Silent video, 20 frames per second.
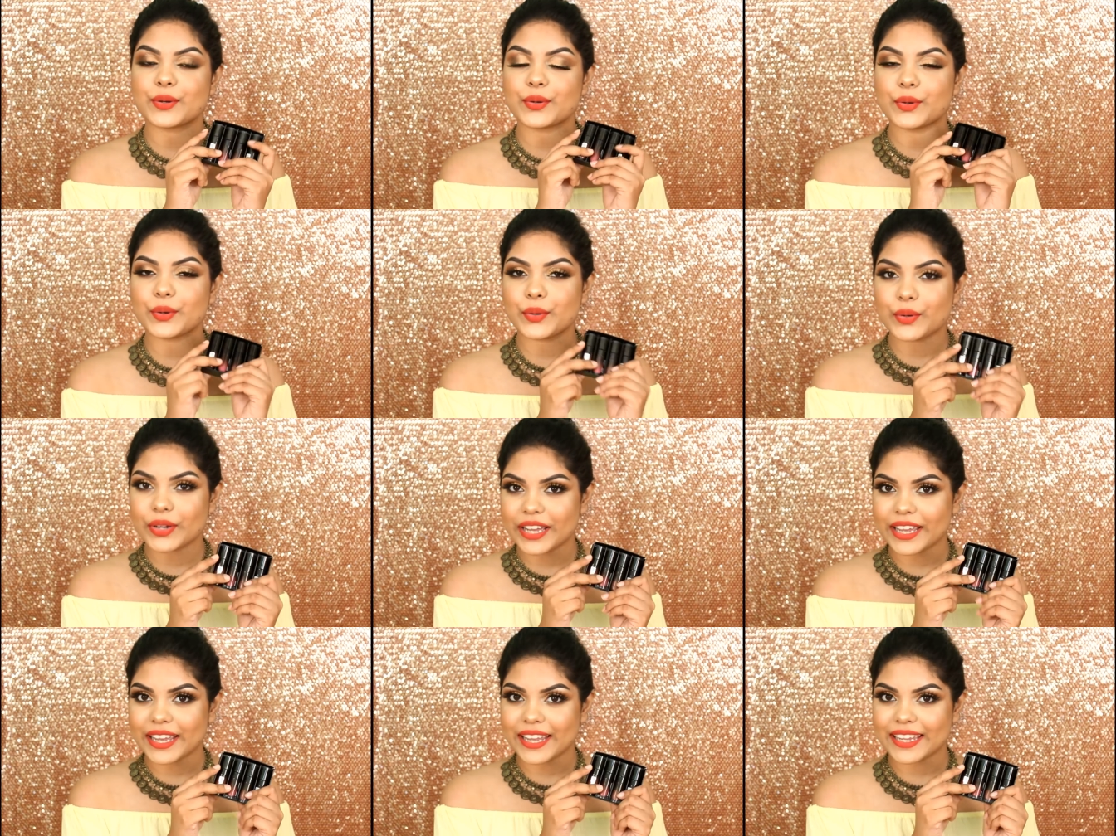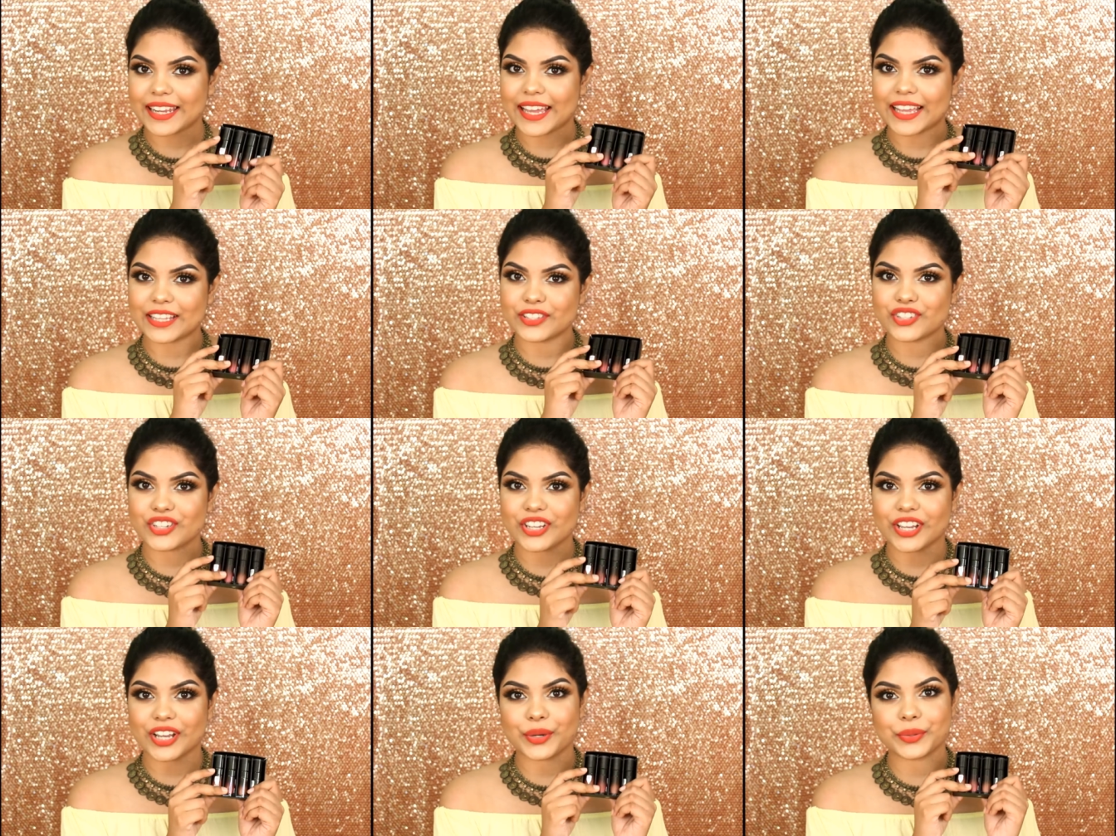go ahead and
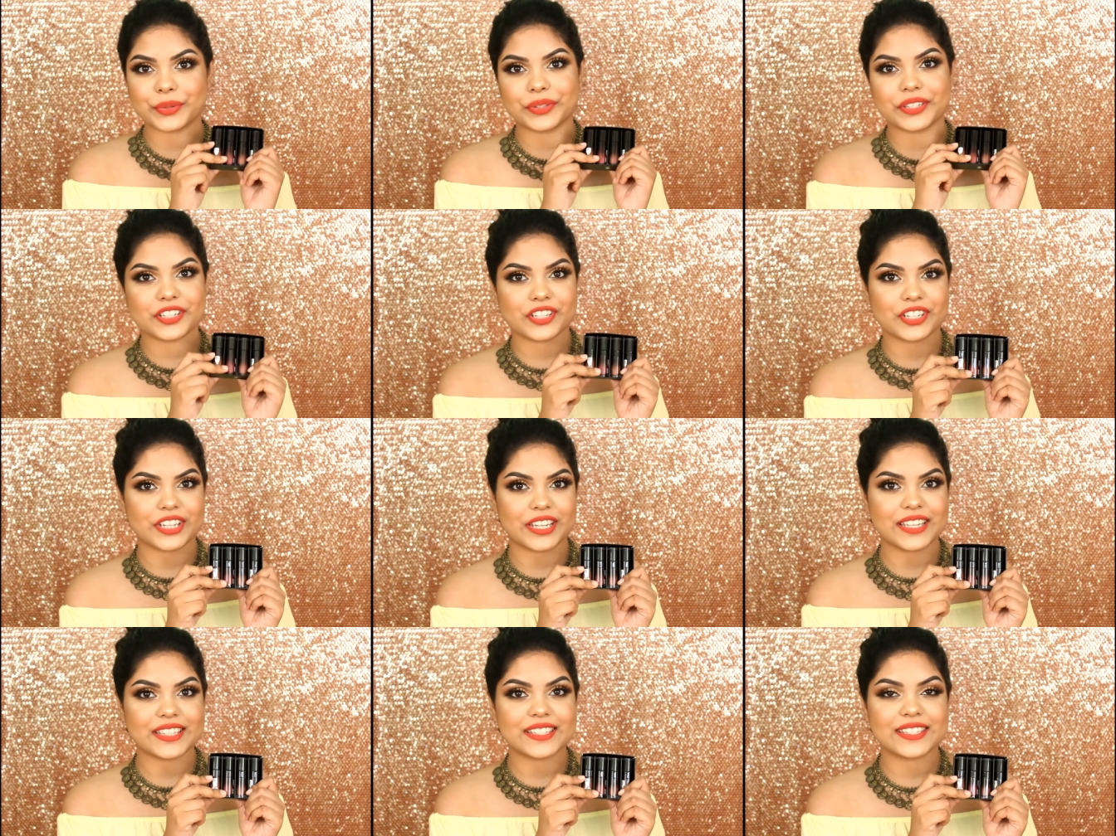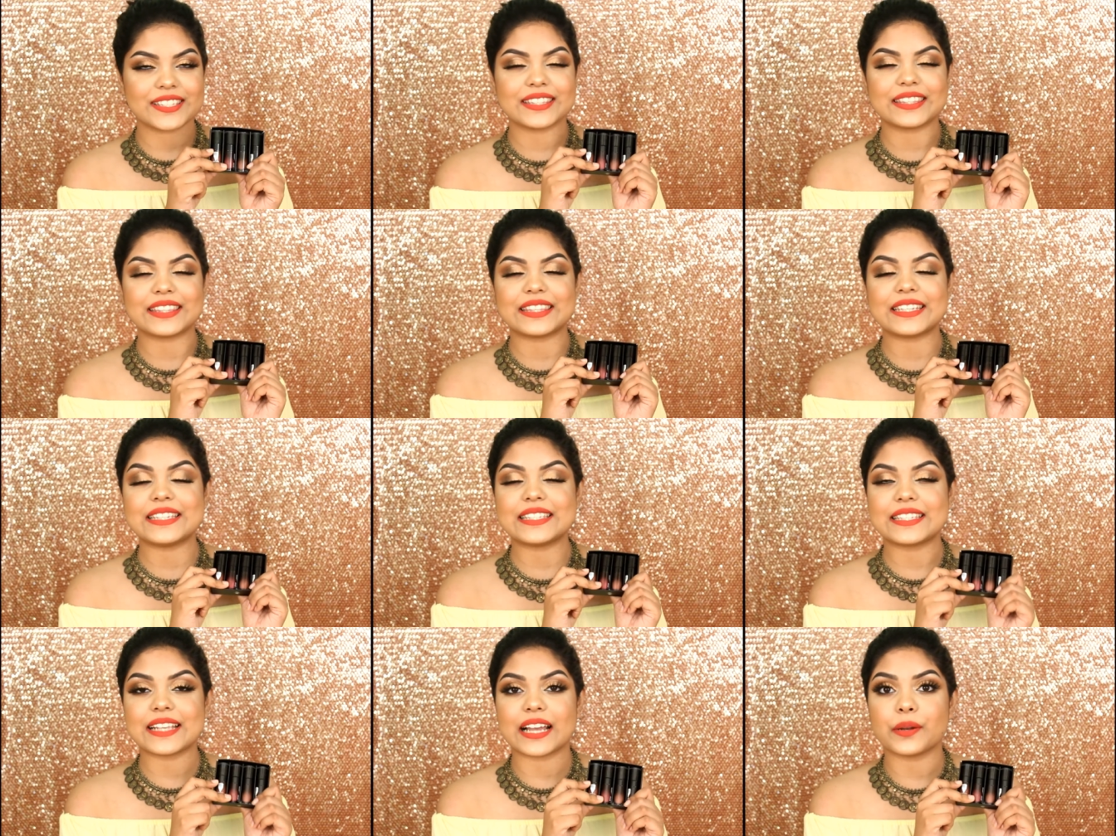check out the shades.
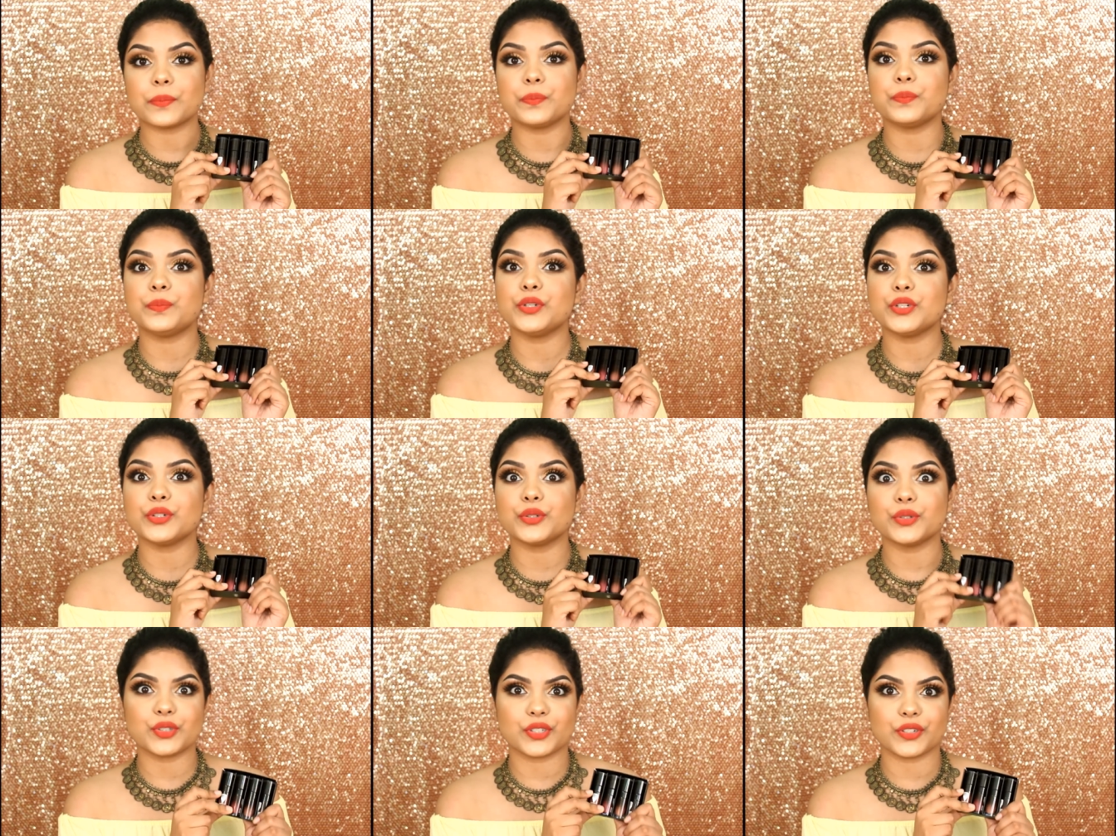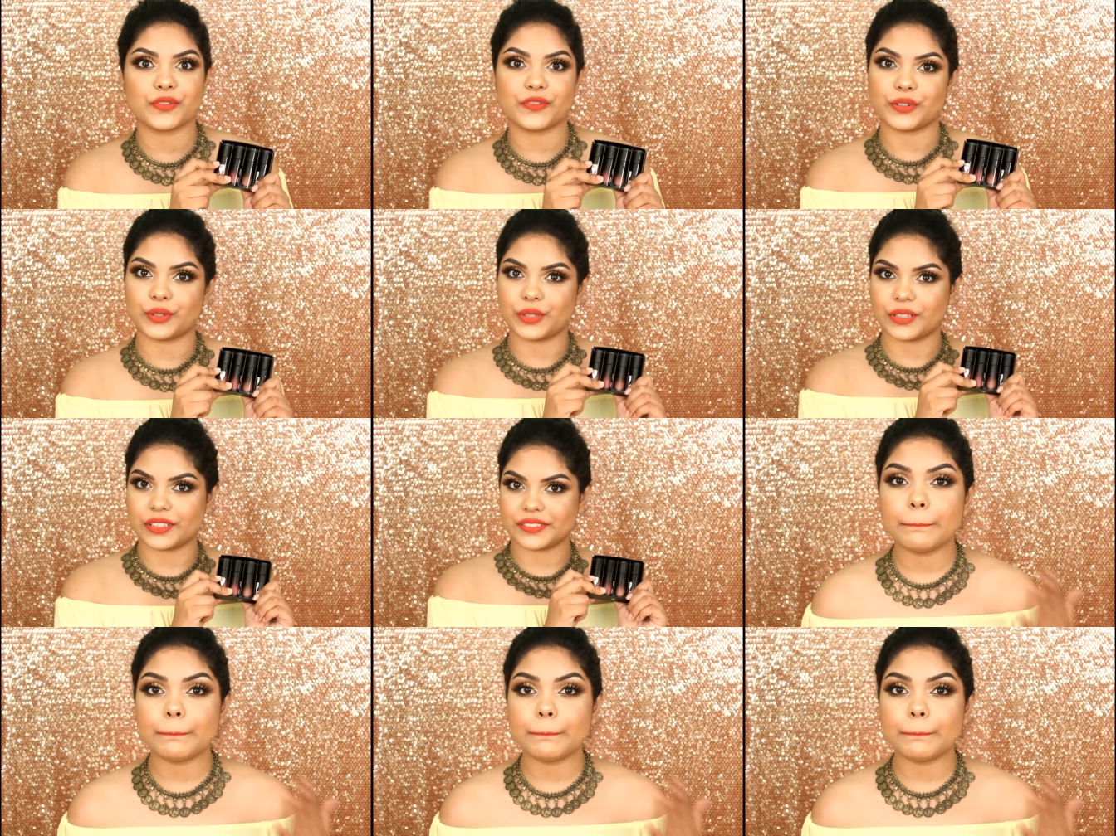These are beautiful.